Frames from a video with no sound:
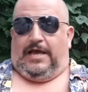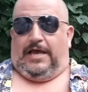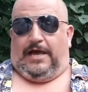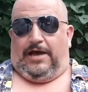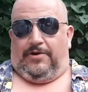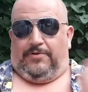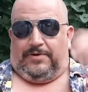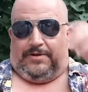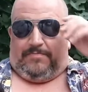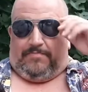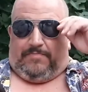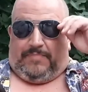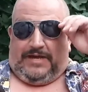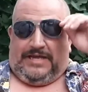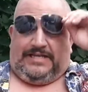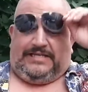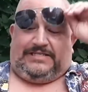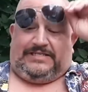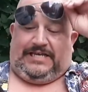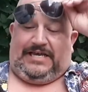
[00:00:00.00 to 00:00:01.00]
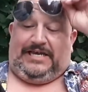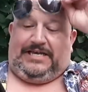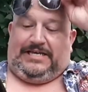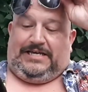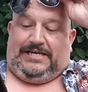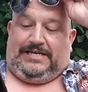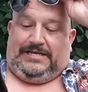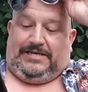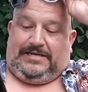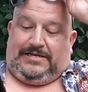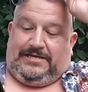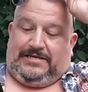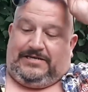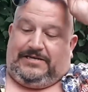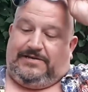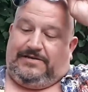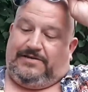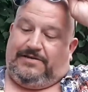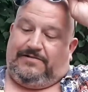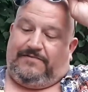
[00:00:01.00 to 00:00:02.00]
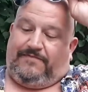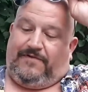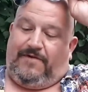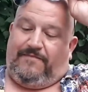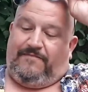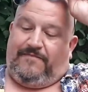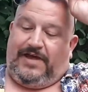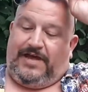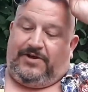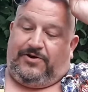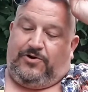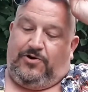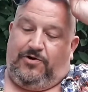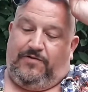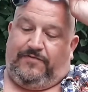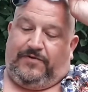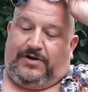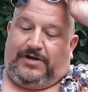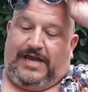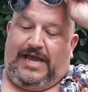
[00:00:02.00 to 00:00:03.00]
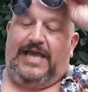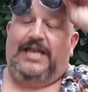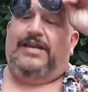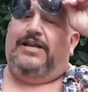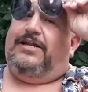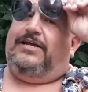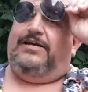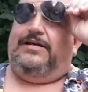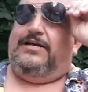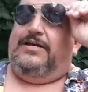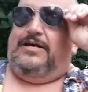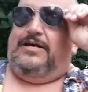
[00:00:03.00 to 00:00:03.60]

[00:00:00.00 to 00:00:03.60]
out in BC from Vancouver, Canada.